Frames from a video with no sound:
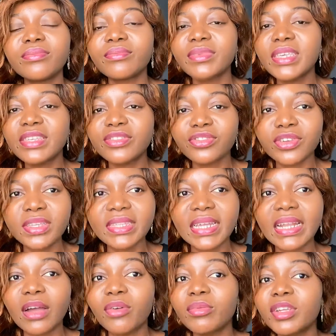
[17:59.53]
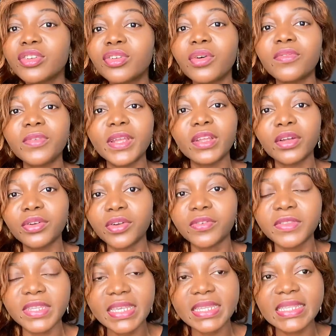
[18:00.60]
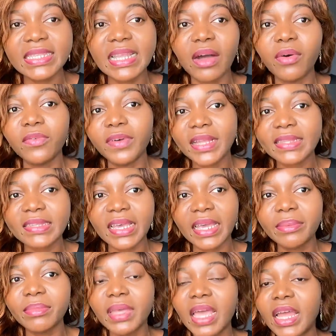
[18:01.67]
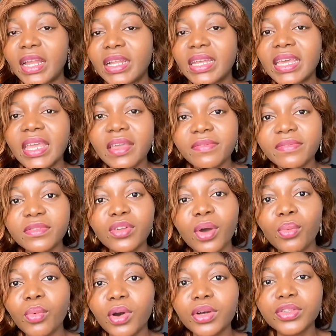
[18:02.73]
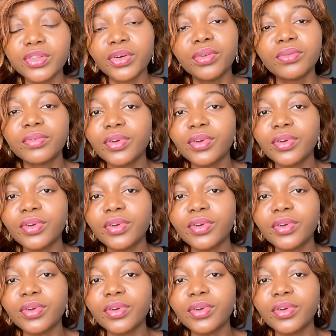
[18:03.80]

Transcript: It's just an accumulation of a lot of things that over time, if not worked on,